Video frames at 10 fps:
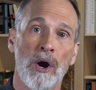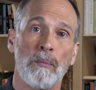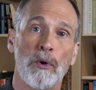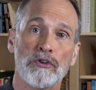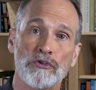
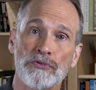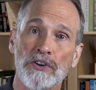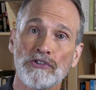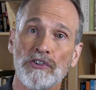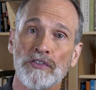more
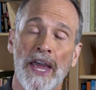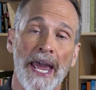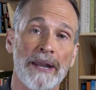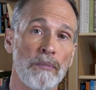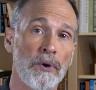nutritious,
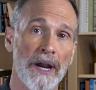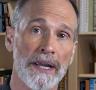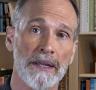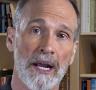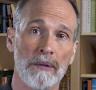and more
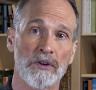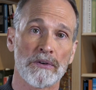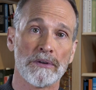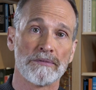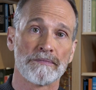
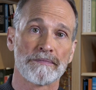economical.